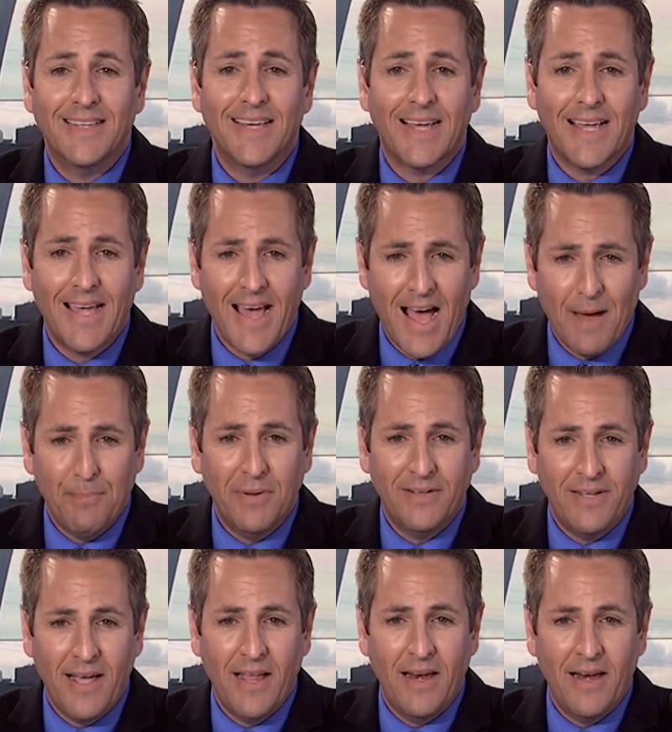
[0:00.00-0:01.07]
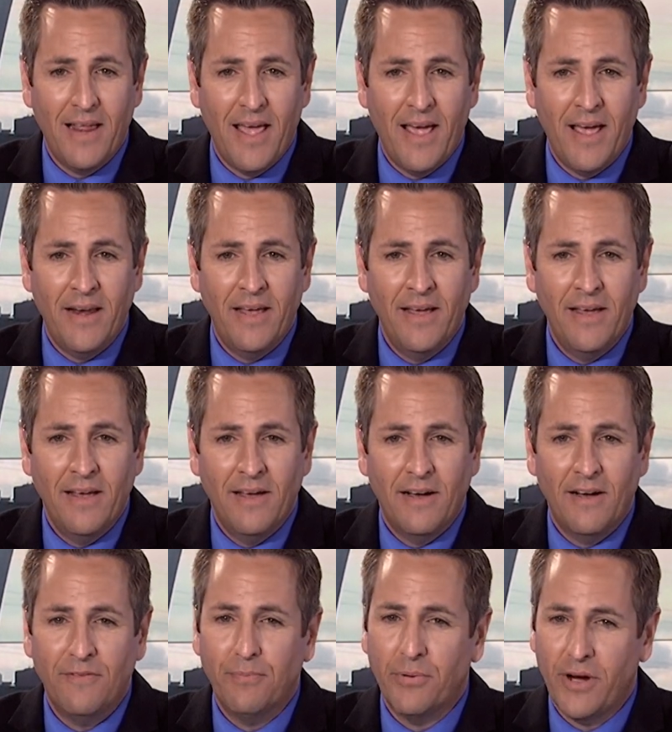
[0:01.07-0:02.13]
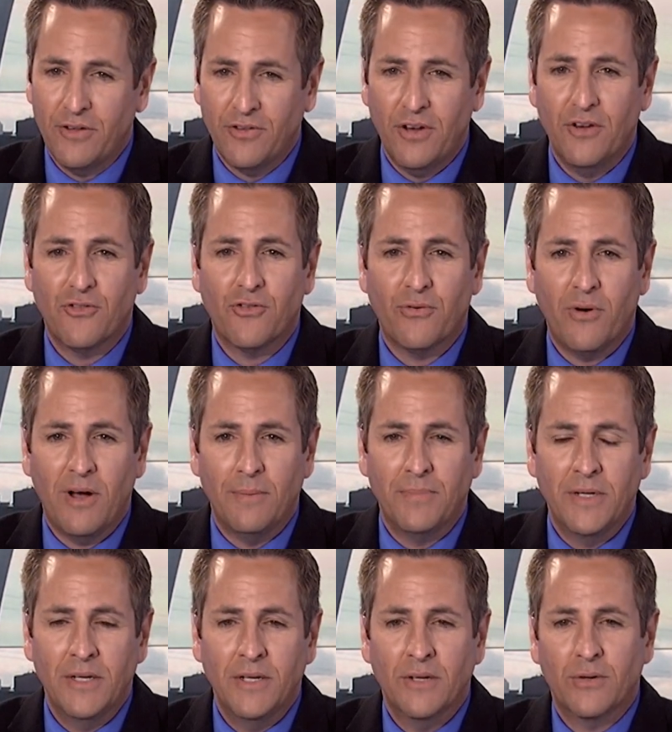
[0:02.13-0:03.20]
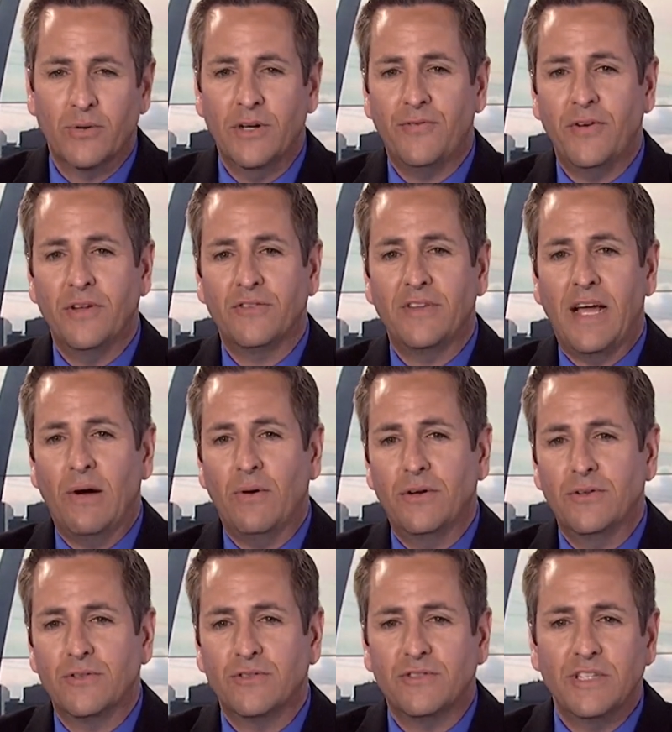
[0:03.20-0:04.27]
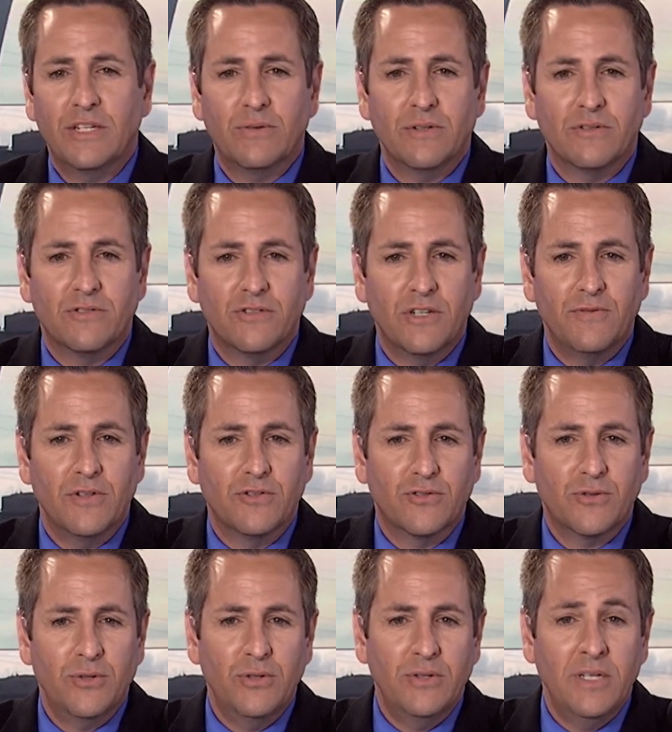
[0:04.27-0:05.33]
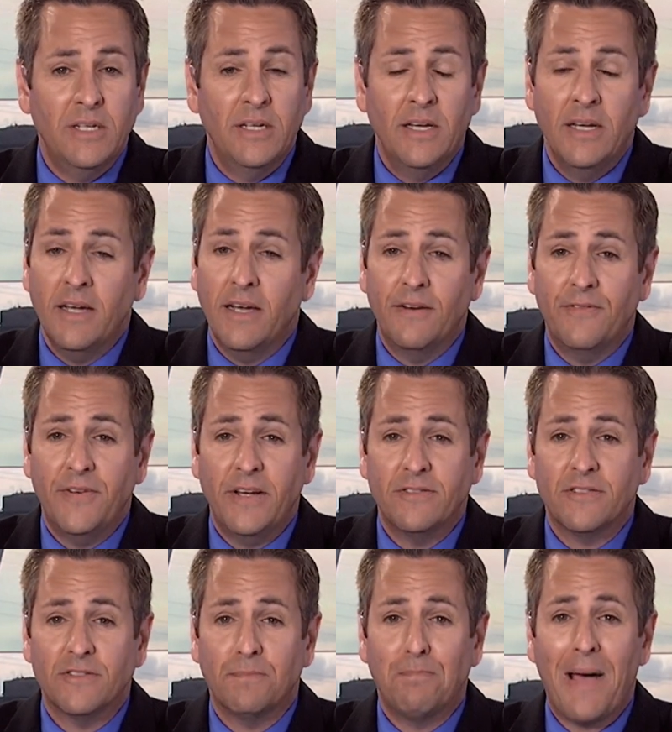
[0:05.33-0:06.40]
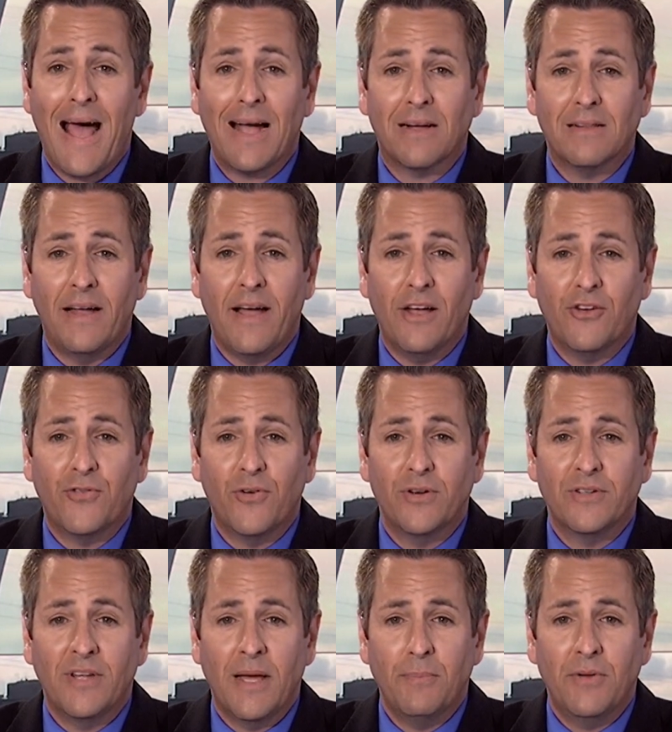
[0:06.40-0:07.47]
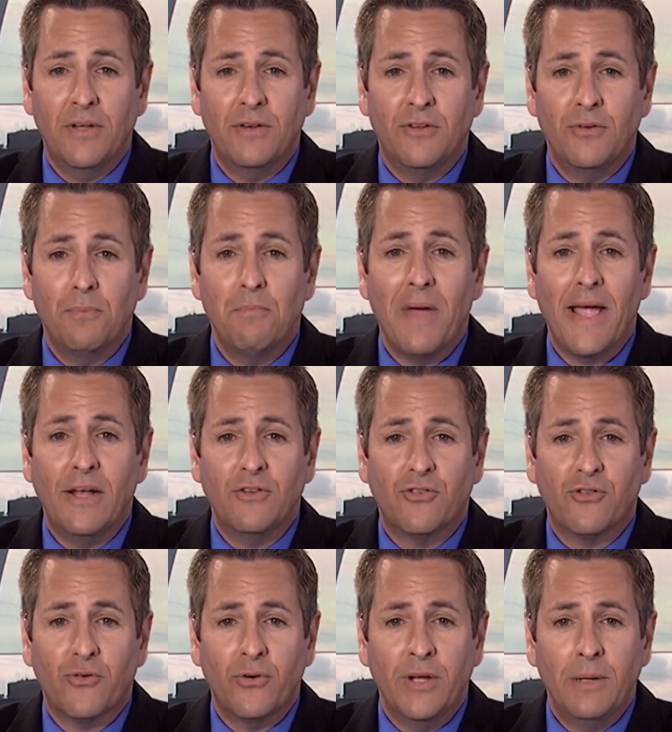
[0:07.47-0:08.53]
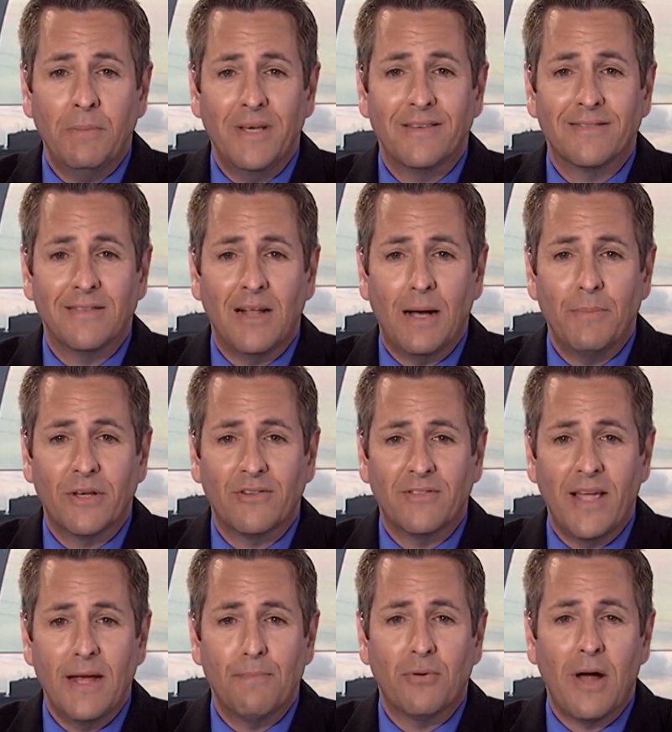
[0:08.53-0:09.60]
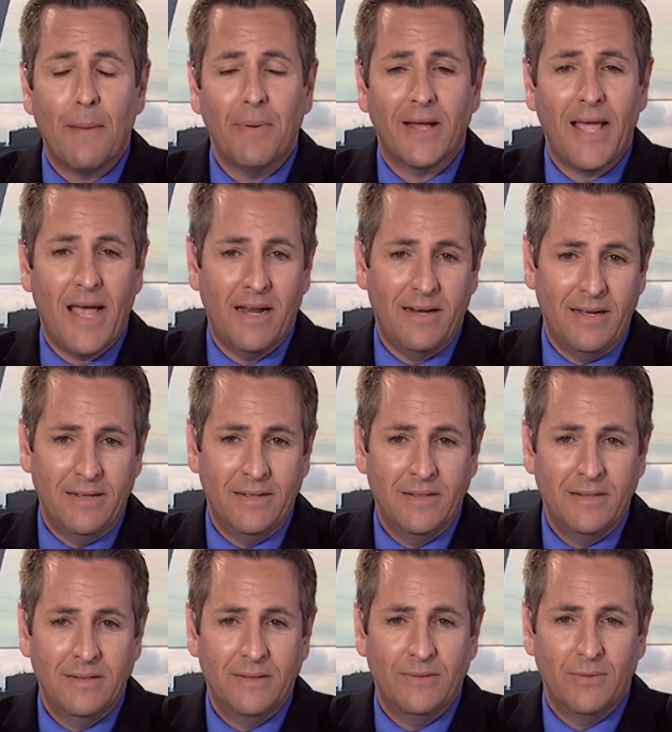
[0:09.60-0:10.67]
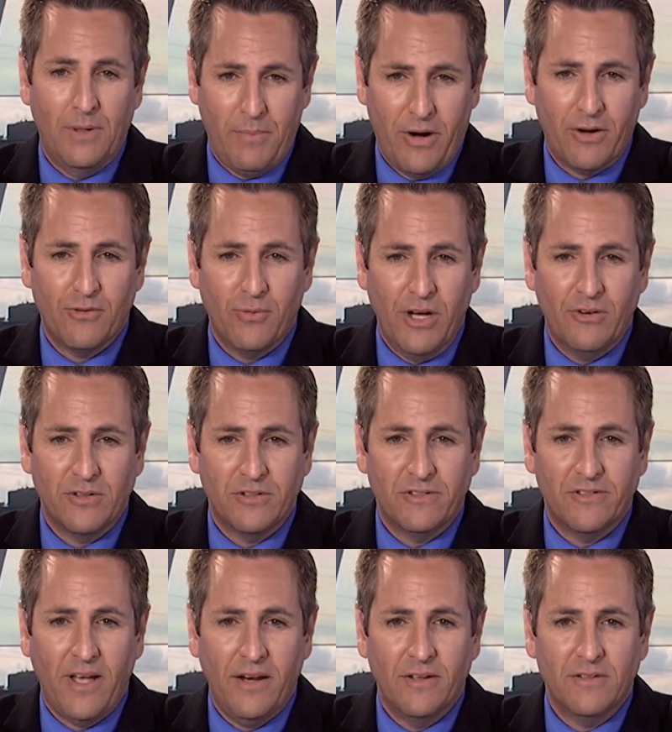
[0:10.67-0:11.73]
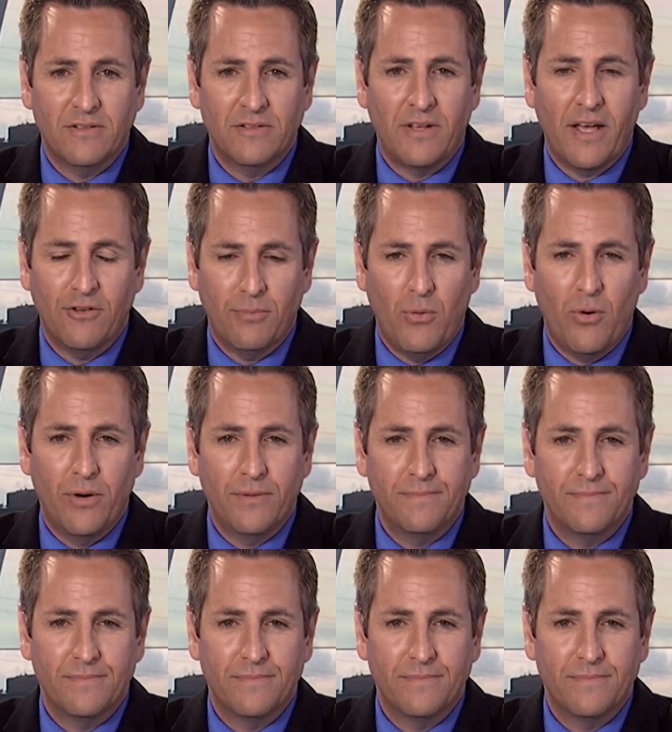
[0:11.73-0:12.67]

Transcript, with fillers: decapitated head of President Trump. Griffin is now under Secret Service scrutiny and faces backlash for attempting to mainstream Islamic State propaganda. One America's Rachel Acenas has more.